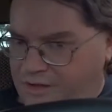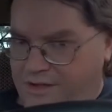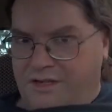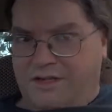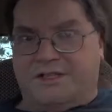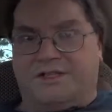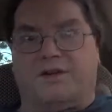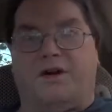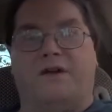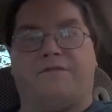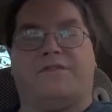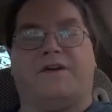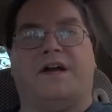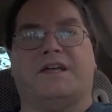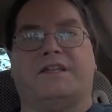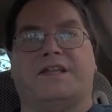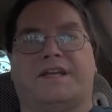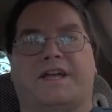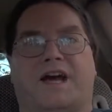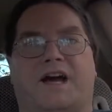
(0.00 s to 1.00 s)
So I
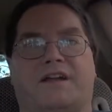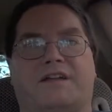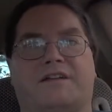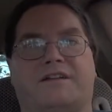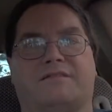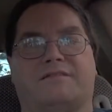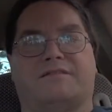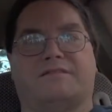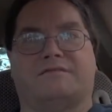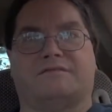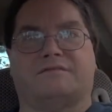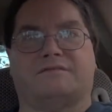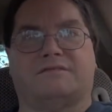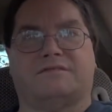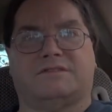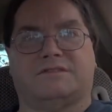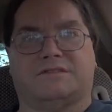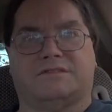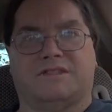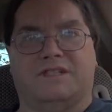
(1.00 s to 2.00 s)
finally got it, and
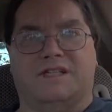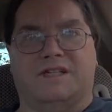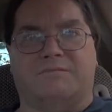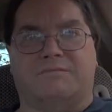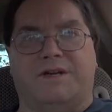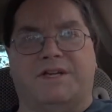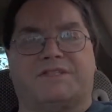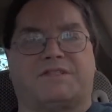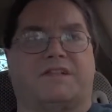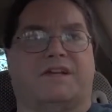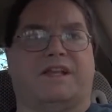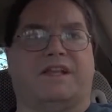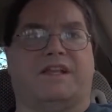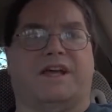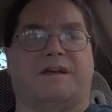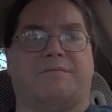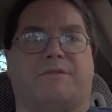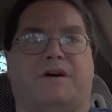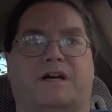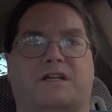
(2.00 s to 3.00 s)
basically a
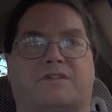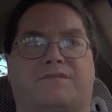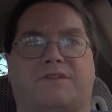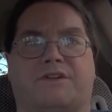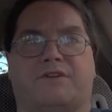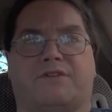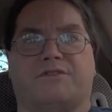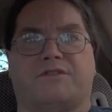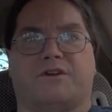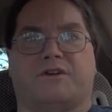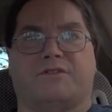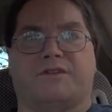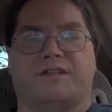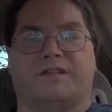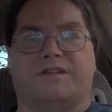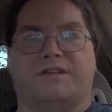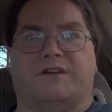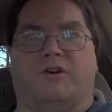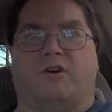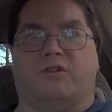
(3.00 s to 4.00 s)
Lightbox. If you don't know,
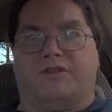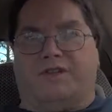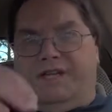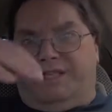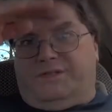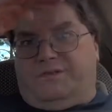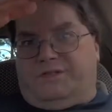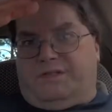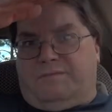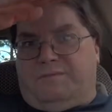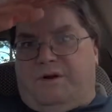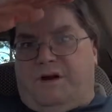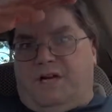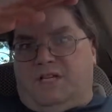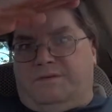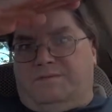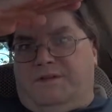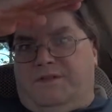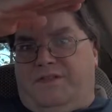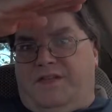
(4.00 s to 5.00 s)
in the old days it was a
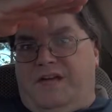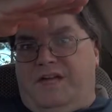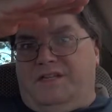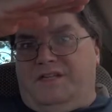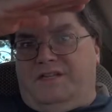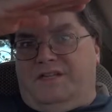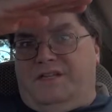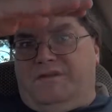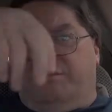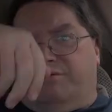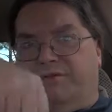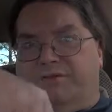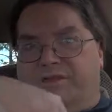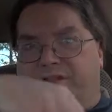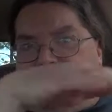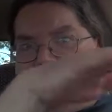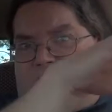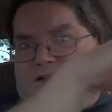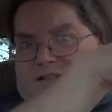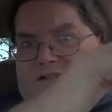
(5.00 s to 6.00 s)
box about that deep with what